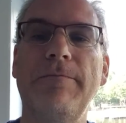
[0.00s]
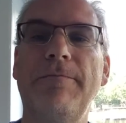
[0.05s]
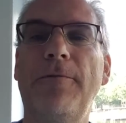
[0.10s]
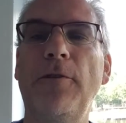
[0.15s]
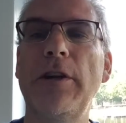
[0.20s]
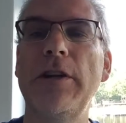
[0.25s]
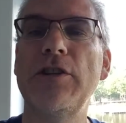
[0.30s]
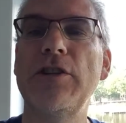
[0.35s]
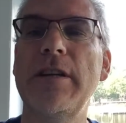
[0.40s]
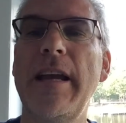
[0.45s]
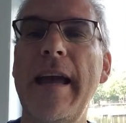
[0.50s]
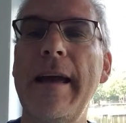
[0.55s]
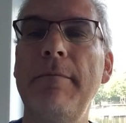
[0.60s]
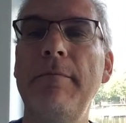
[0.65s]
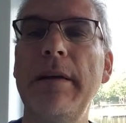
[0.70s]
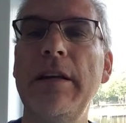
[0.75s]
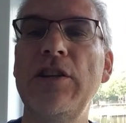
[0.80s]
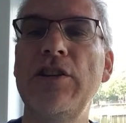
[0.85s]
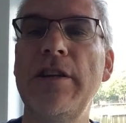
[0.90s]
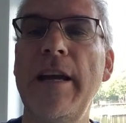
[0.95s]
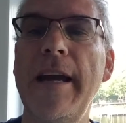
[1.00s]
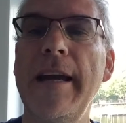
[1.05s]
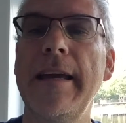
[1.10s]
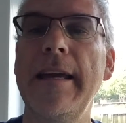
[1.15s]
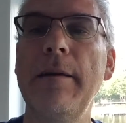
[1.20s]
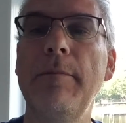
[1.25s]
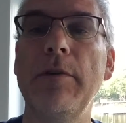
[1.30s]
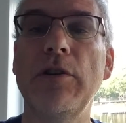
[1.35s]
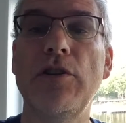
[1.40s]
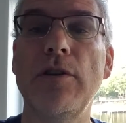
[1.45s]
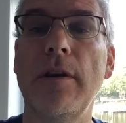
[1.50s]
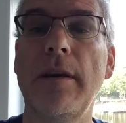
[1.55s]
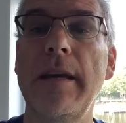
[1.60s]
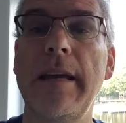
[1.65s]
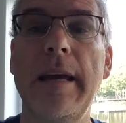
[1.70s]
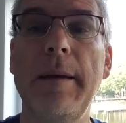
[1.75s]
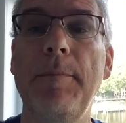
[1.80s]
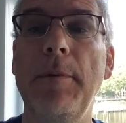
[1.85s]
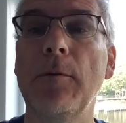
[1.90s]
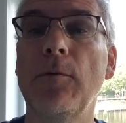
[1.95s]
Footage can be shaky, but you can
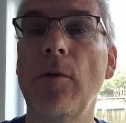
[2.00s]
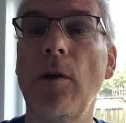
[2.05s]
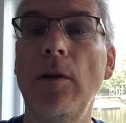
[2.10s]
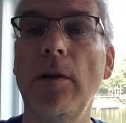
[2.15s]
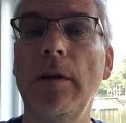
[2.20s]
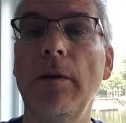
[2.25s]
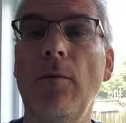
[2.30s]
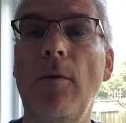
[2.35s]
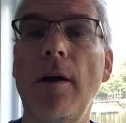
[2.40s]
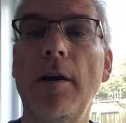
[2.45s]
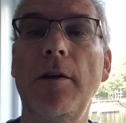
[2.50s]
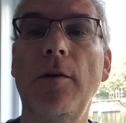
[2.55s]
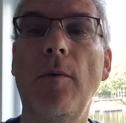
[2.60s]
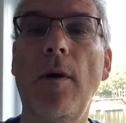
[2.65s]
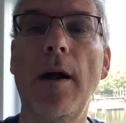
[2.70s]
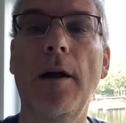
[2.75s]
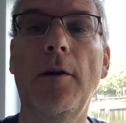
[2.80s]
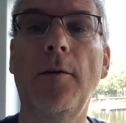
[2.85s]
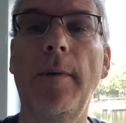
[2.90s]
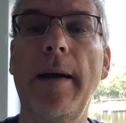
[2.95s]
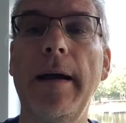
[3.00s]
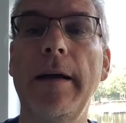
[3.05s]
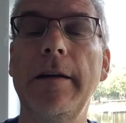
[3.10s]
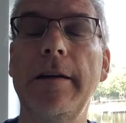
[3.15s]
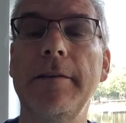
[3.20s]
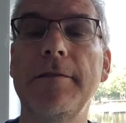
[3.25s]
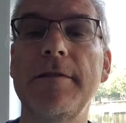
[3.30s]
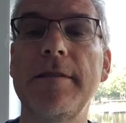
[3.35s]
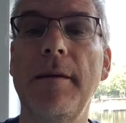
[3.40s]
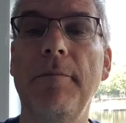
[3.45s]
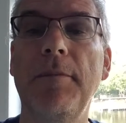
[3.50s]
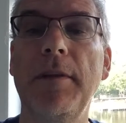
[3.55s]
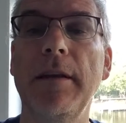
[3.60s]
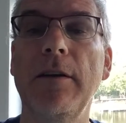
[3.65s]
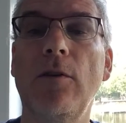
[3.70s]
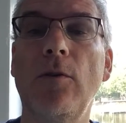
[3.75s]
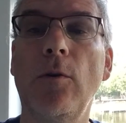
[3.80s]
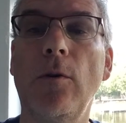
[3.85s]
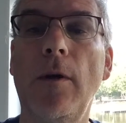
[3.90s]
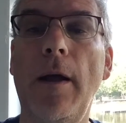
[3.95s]
keep it rolling while you walk around, and if
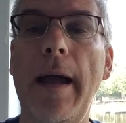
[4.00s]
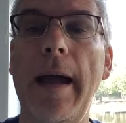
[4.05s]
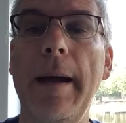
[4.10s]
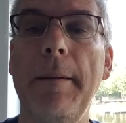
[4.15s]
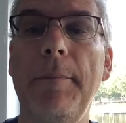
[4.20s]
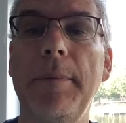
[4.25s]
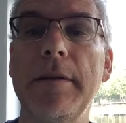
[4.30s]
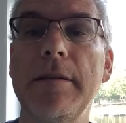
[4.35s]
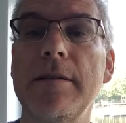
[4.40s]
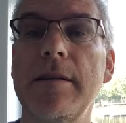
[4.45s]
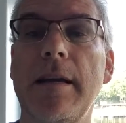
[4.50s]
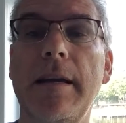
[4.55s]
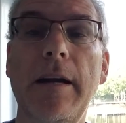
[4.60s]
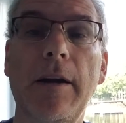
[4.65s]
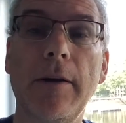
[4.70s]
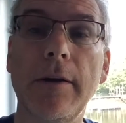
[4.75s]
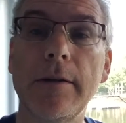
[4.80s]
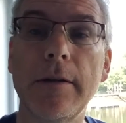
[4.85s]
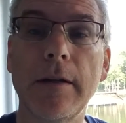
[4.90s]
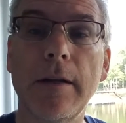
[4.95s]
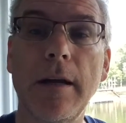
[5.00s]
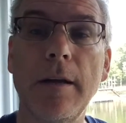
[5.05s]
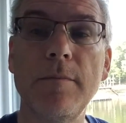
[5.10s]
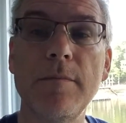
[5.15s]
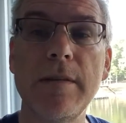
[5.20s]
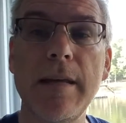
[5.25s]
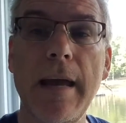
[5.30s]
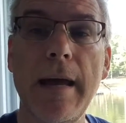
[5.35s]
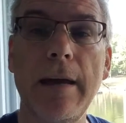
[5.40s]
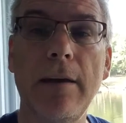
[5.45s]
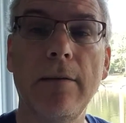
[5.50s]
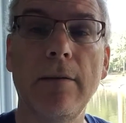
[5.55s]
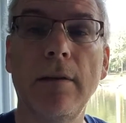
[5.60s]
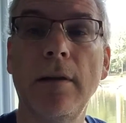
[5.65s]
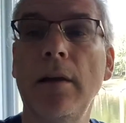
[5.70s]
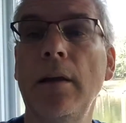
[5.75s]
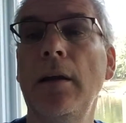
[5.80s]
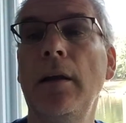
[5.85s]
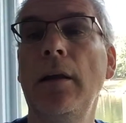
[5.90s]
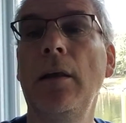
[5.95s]
something cool happens, a character comes out,
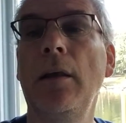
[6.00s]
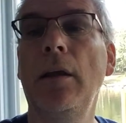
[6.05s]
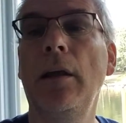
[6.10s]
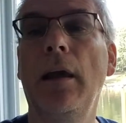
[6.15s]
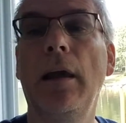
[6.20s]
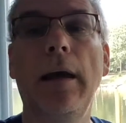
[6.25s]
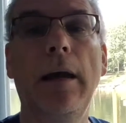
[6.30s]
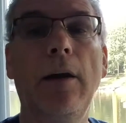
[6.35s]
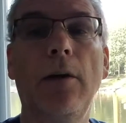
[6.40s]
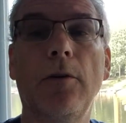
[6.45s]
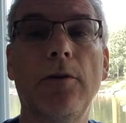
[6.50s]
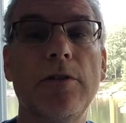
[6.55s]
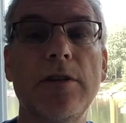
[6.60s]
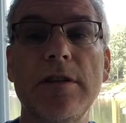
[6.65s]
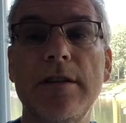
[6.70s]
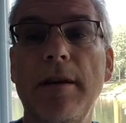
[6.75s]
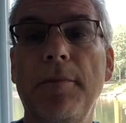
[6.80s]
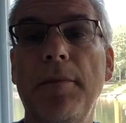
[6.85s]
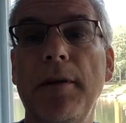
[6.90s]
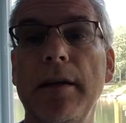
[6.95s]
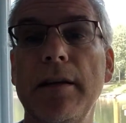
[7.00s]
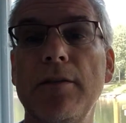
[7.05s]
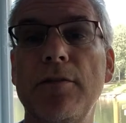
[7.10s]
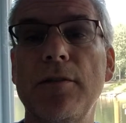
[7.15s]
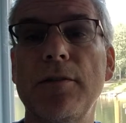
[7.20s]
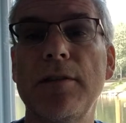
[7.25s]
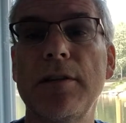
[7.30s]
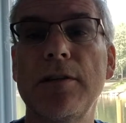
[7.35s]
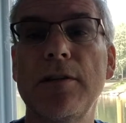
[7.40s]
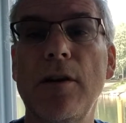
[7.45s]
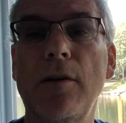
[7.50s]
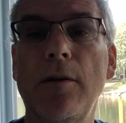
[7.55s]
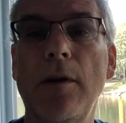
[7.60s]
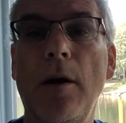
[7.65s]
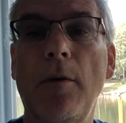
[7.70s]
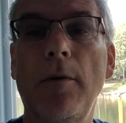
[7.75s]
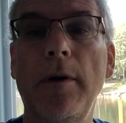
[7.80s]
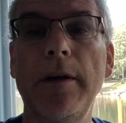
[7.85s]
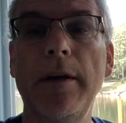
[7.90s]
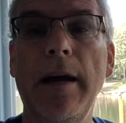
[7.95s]
or just something interesting is going
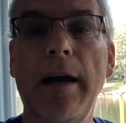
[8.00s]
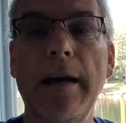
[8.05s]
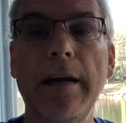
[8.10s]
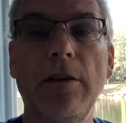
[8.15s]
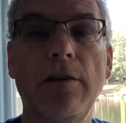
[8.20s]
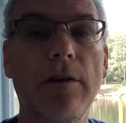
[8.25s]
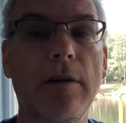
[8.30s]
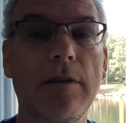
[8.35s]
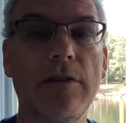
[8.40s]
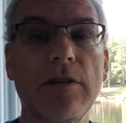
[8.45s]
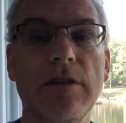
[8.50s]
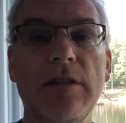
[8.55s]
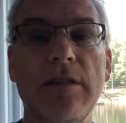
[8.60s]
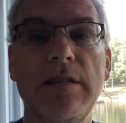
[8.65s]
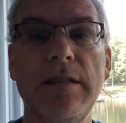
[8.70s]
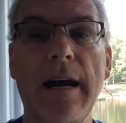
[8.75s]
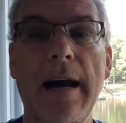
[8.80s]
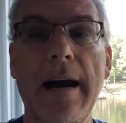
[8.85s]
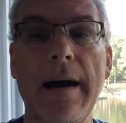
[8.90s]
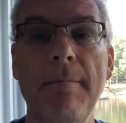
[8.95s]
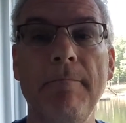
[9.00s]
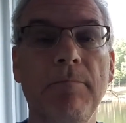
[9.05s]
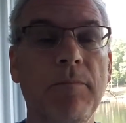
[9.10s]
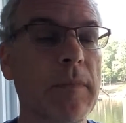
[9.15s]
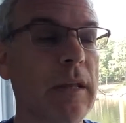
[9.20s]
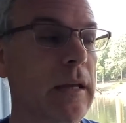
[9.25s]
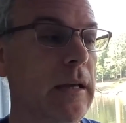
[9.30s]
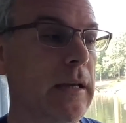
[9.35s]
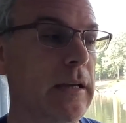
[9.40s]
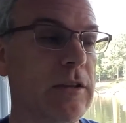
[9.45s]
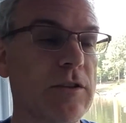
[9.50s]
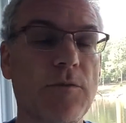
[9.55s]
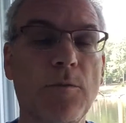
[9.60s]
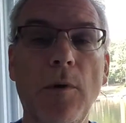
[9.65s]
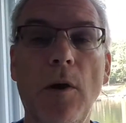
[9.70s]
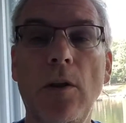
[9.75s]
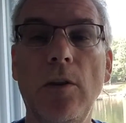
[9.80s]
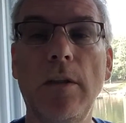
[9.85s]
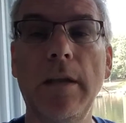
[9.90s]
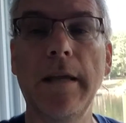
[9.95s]
on while you hike, you can just stop, it's
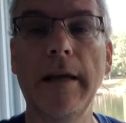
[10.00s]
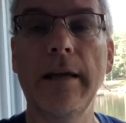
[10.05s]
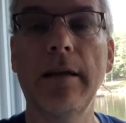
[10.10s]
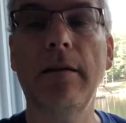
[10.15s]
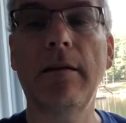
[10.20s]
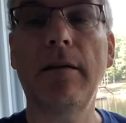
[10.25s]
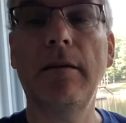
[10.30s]
rolling,